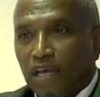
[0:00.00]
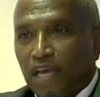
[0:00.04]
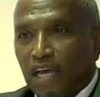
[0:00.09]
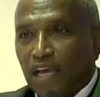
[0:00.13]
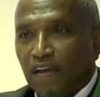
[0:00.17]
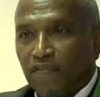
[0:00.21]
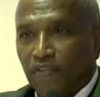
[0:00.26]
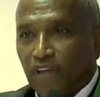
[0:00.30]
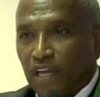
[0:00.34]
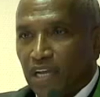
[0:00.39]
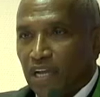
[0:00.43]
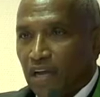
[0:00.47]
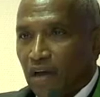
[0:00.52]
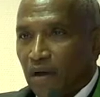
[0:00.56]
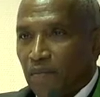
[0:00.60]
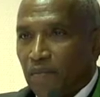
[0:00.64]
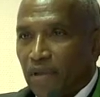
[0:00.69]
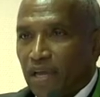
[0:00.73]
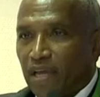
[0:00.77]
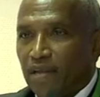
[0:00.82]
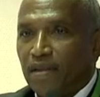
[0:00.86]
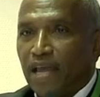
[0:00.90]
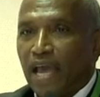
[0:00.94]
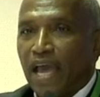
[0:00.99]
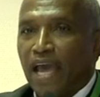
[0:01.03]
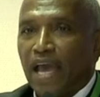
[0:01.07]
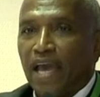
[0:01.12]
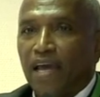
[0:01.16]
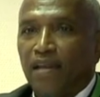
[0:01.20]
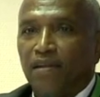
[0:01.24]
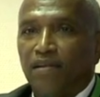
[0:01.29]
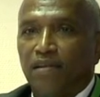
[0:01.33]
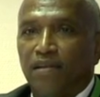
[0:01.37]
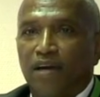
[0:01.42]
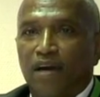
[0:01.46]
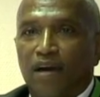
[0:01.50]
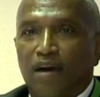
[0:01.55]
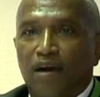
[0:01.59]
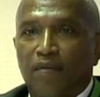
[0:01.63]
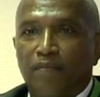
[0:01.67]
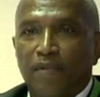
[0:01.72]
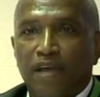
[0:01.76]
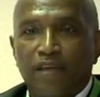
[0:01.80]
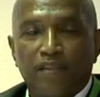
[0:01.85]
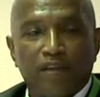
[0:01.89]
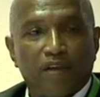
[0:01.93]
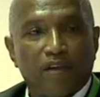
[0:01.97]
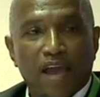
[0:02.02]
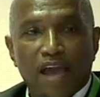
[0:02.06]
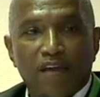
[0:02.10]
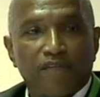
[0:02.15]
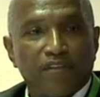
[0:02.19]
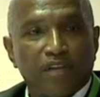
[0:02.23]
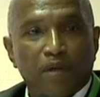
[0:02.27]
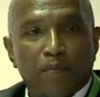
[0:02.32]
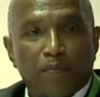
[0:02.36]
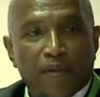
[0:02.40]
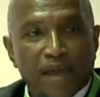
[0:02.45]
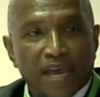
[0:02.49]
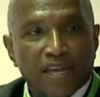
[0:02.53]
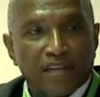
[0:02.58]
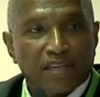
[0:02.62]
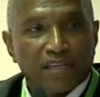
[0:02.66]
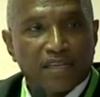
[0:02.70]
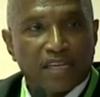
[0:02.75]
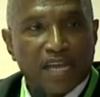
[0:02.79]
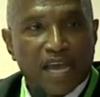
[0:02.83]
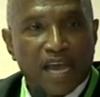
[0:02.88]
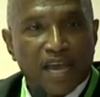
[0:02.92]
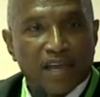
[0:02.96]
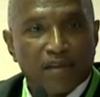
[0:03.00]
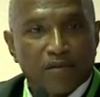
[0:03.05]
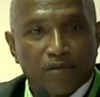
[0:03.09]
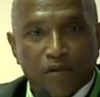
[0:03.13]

If they come in and they're having a panic attack,